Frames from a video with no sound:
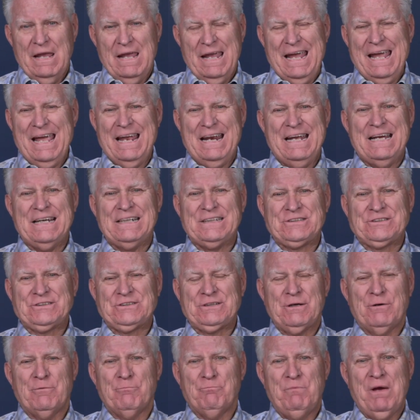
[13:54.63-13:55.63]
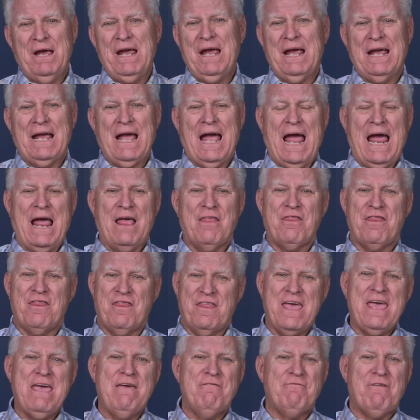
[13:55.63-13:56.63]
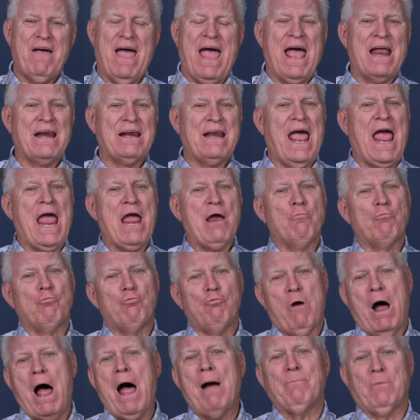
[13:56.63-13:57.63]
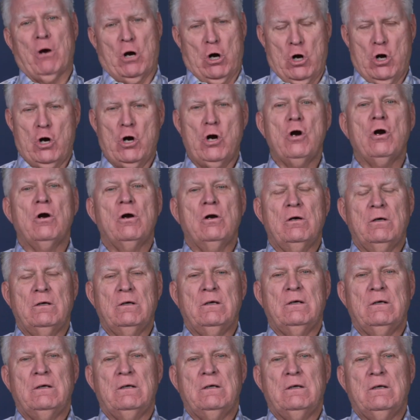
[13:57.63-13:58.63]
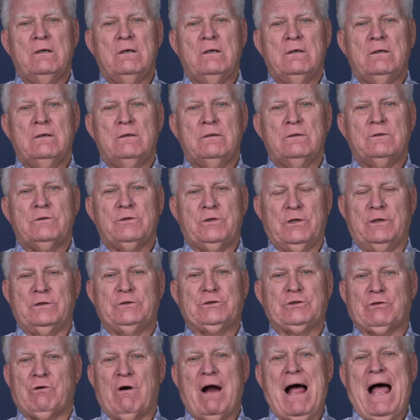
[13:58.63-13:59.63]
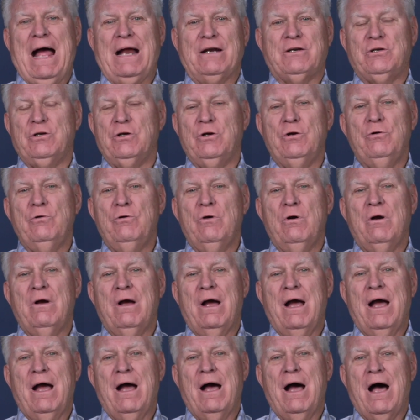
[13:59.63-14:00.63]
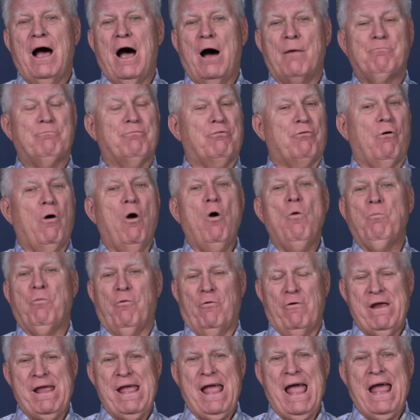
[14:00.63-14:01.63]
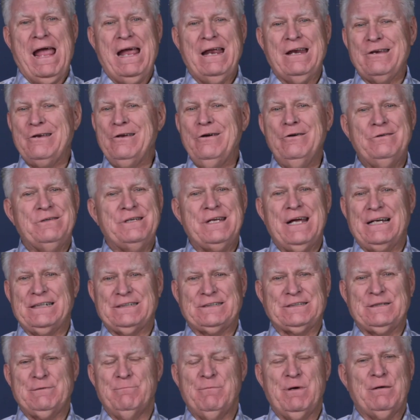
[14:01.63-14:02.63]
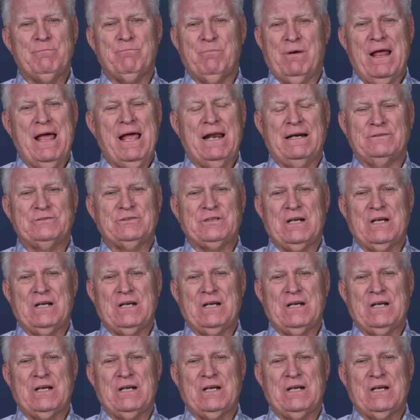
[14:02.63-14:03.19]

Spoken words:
it is being a thief and a robber to try to appropriate New Testament plan of